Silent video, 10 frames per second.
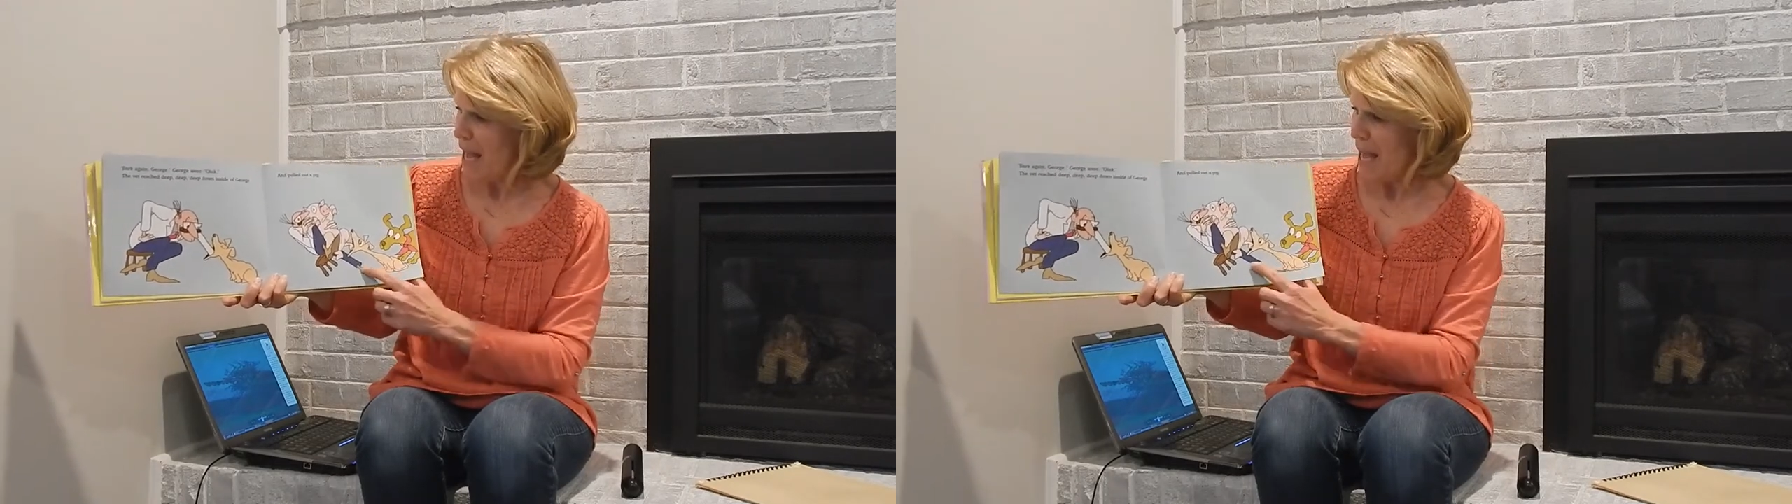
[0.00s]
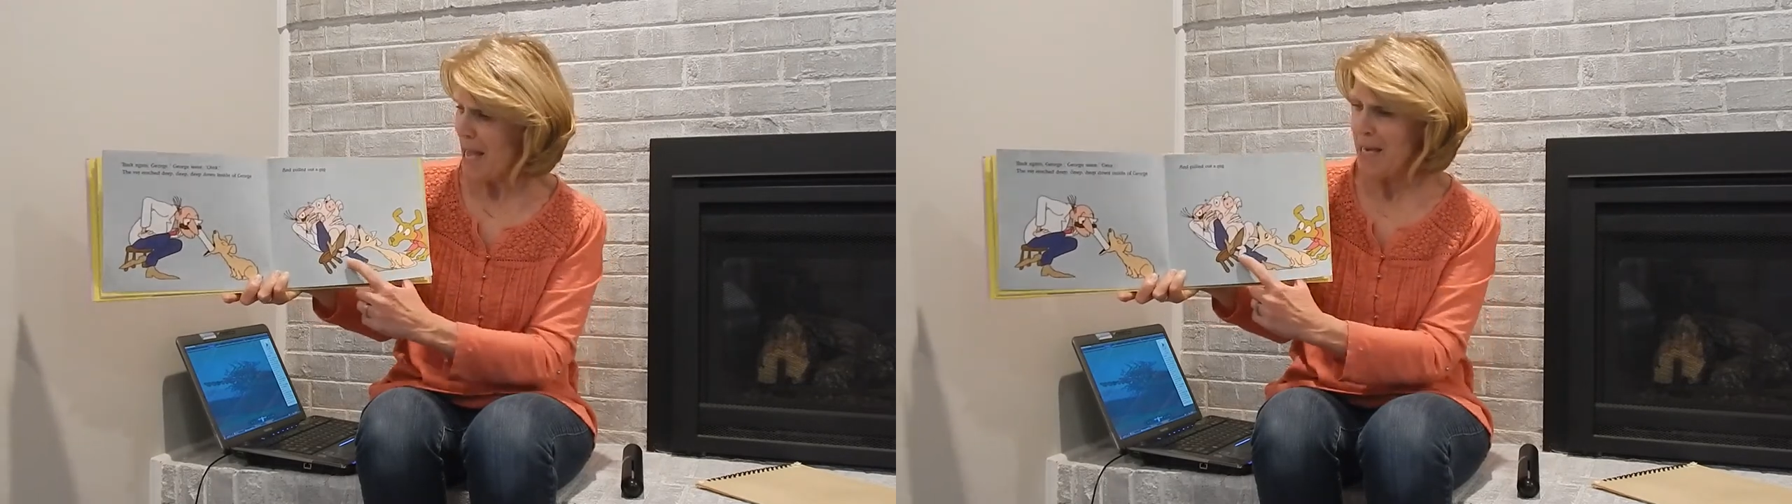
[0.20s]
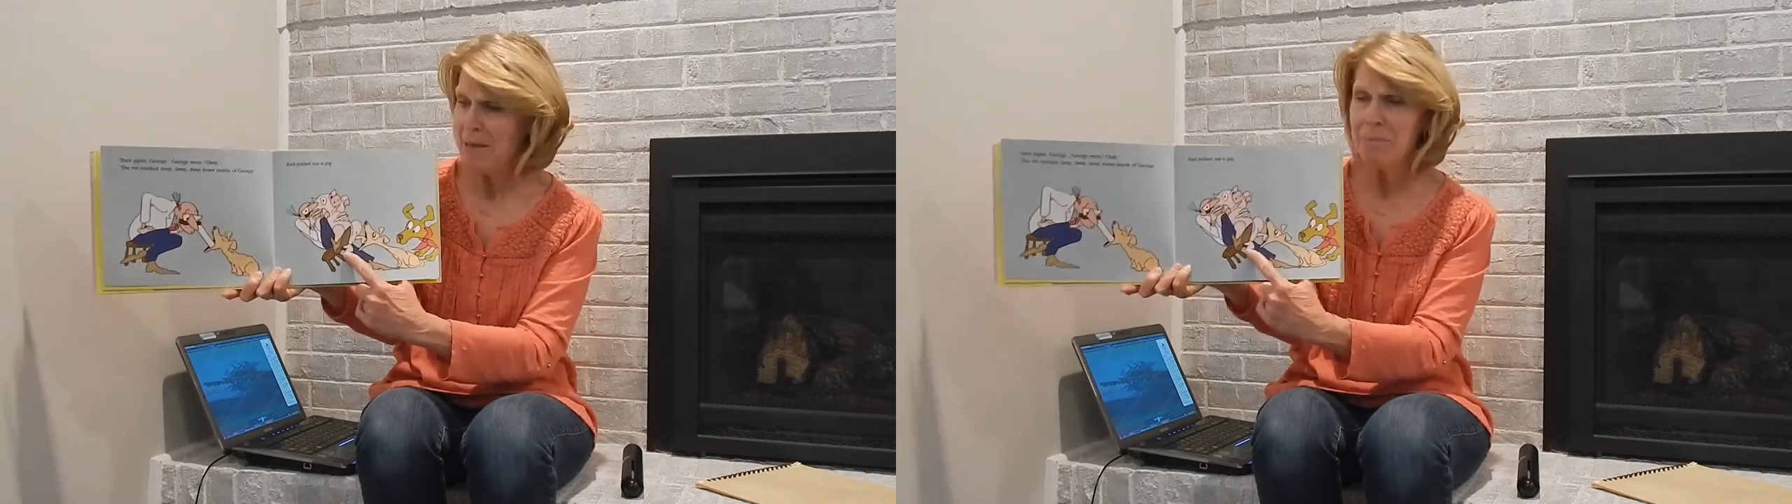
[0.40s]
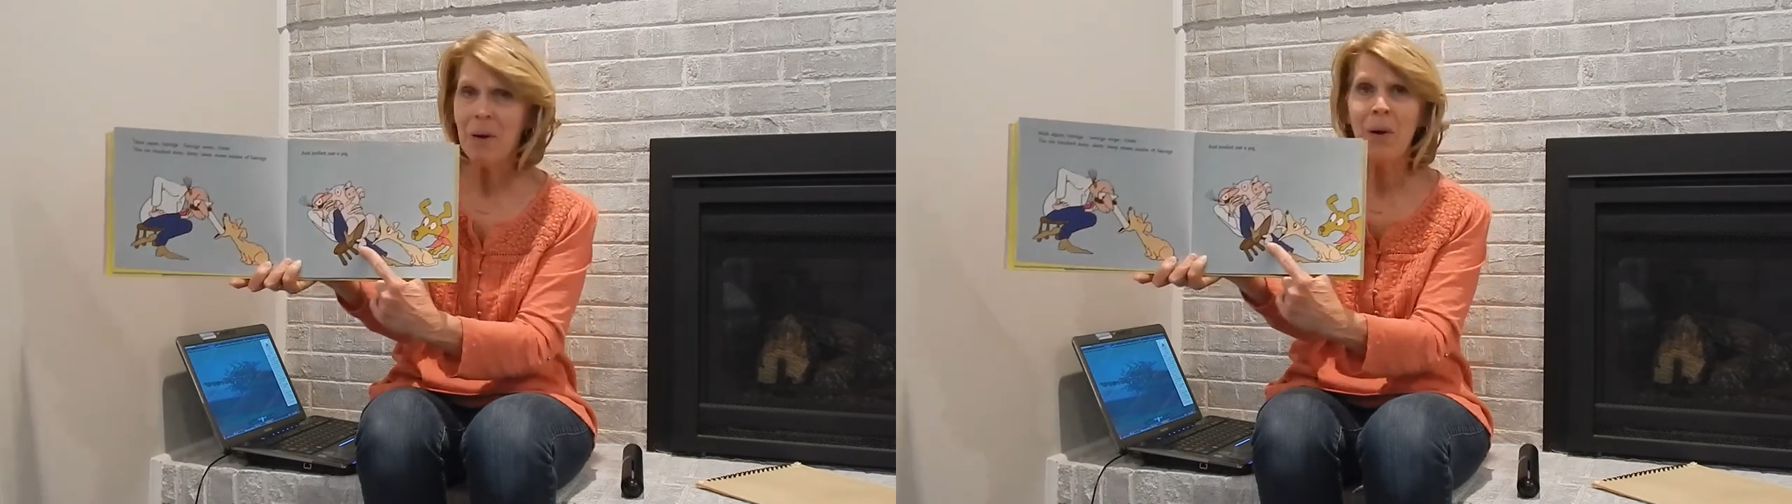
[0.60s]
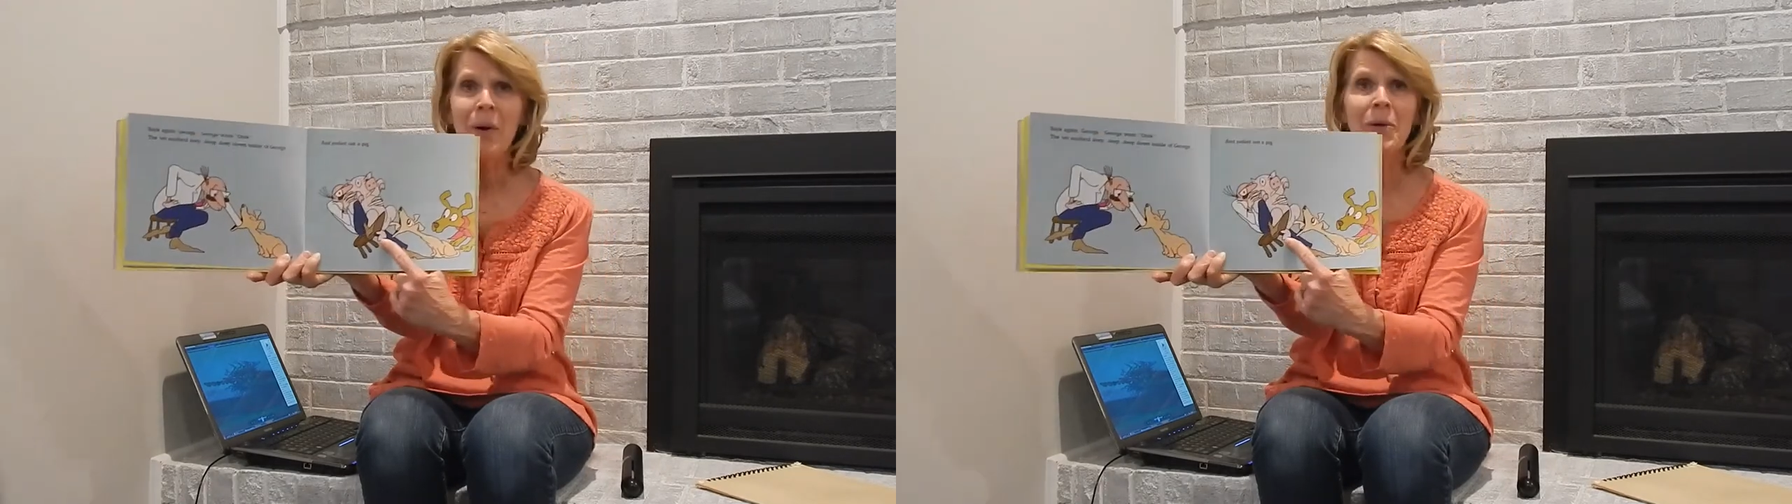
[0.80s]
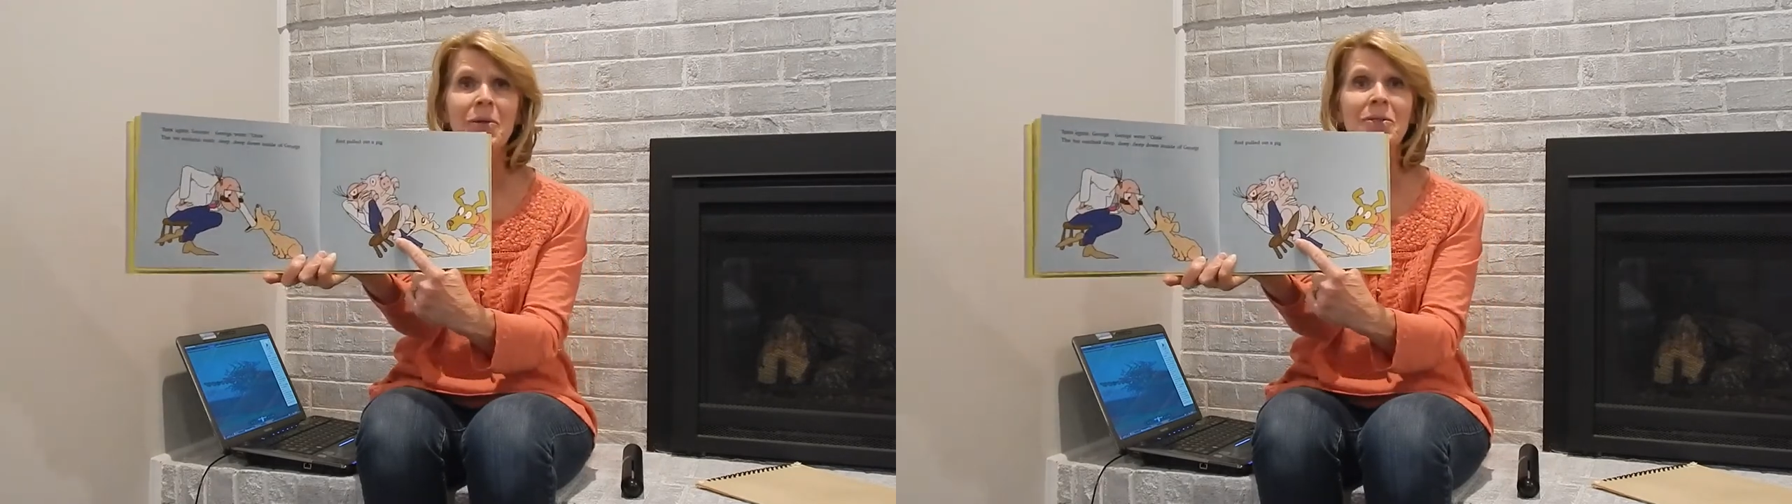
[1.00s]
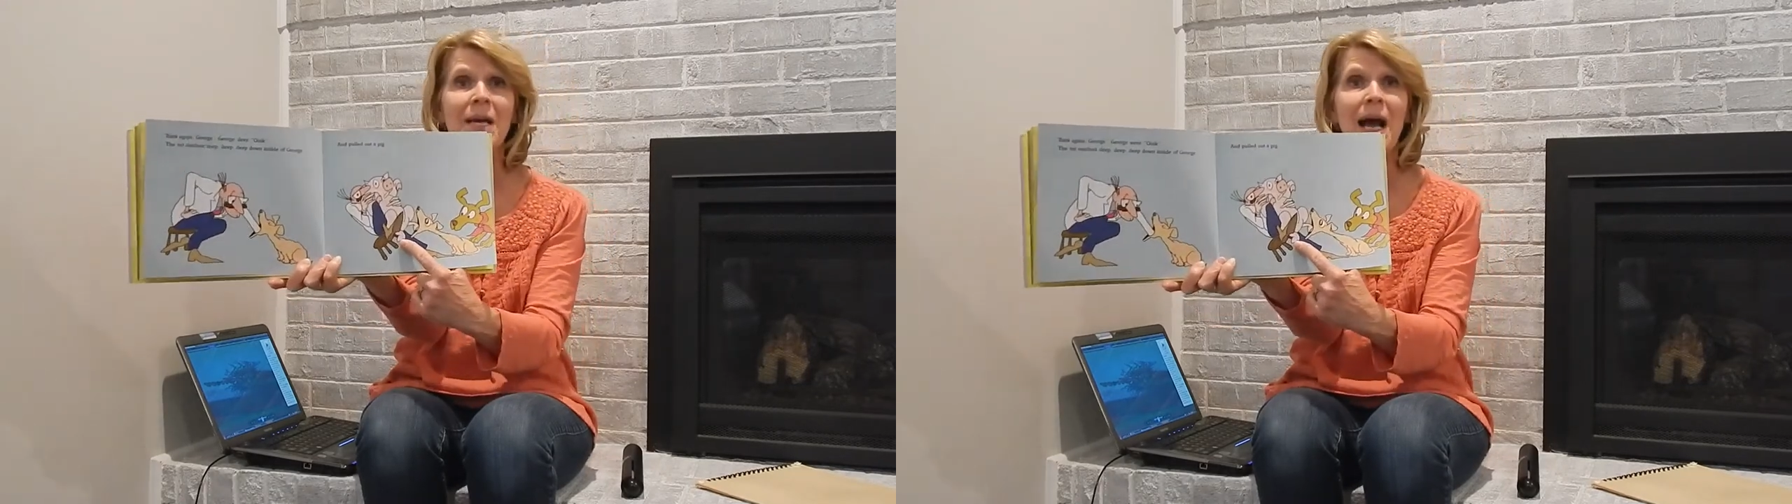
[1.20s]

and he pulled